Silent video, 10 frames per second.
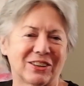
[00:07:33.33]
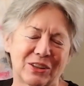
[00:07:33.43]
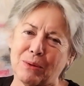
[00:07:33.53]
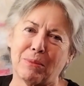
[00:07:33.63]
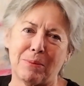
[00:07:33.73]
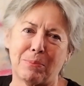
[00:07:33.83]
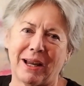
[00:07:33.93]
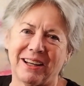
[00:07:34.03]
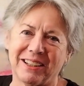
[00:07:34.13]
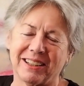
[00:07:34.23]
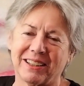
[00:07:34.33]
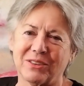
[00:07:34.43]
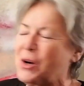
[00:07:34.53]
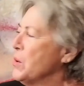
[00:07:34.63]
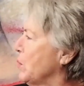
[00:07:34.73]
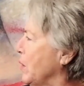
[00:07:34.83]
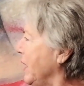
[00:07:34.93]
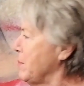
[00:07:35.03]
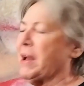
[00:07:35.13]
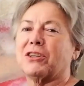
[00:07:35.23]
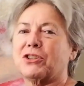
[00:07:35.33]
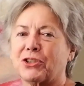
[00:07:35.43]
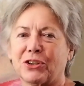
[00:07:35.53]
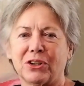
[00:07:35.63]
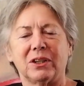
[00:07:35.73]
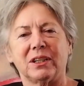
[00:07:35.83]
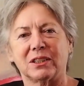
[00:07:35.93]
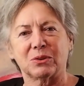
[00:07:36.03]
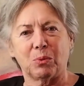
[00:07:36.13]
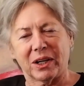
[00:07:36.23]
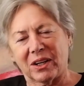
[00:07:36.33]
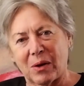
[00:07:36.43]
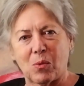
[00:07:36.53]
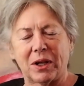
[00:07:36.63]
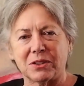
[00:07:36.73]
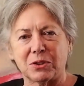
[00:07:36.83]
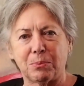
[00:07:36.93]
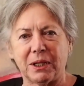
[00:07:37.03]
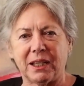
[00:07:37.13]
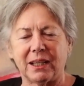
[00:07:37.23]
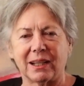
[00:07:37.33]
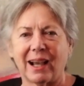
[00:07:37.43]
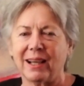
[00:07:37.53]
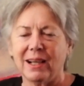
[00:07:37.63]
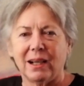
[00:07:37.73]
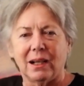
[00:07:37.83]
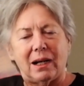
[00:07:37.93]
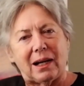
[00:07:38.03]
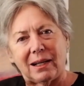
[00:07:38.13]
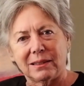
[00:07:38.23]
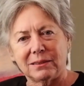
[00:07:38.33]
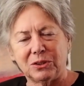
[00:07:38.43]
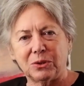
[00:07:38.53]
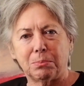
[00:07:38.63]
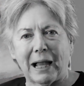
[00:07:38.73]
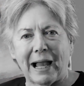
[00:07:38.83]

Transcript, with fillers: and look at my painting and really make sure it's where I want it to be, and I do a